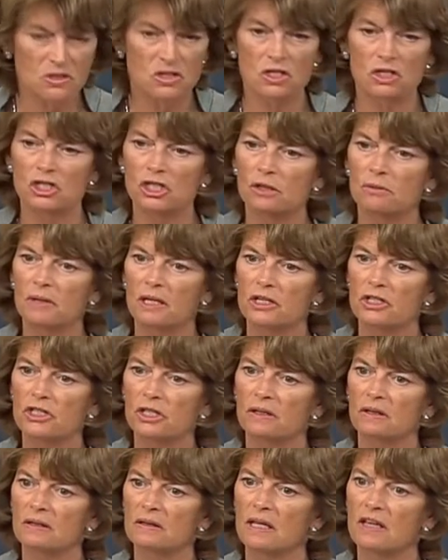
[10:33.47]

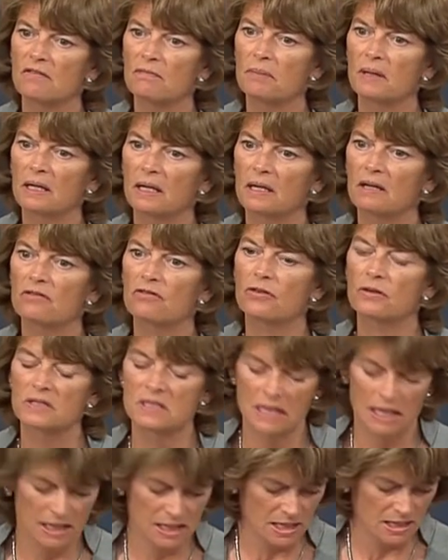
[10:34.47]
situation that they've been in for
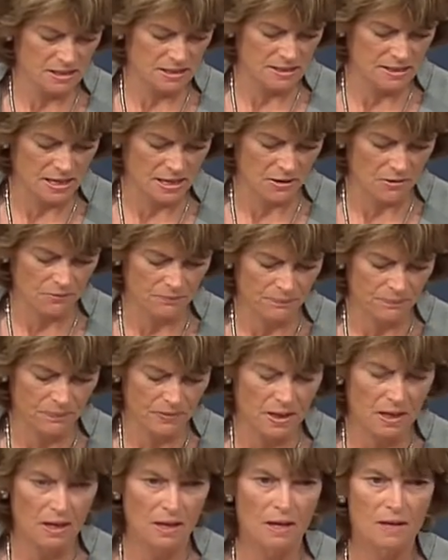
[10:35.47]
decades now.
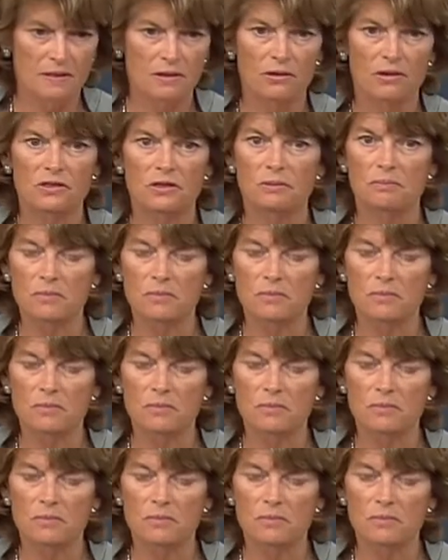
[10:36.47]
They're at the